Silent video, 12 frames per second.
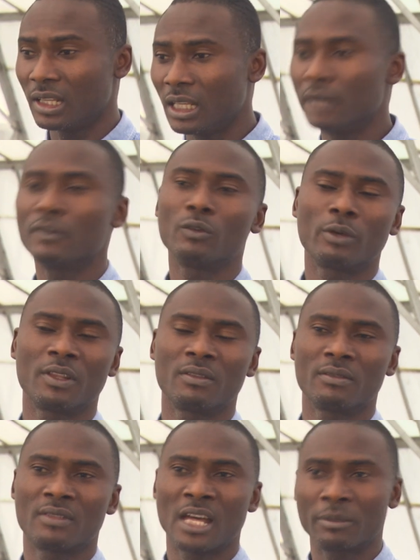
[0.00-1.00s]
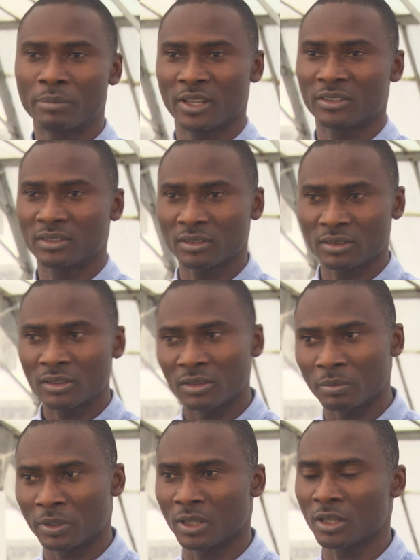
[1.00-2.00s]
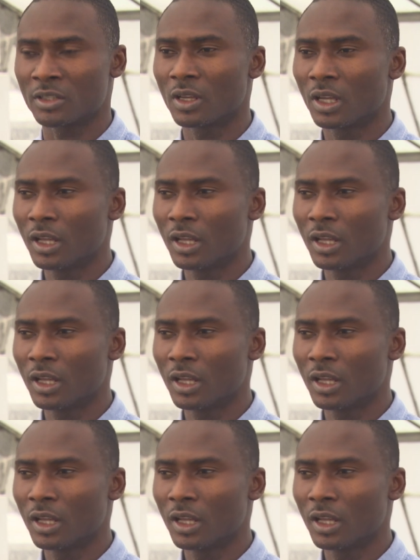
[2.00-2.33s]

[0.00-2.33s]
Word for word: even when that pest has disappeared.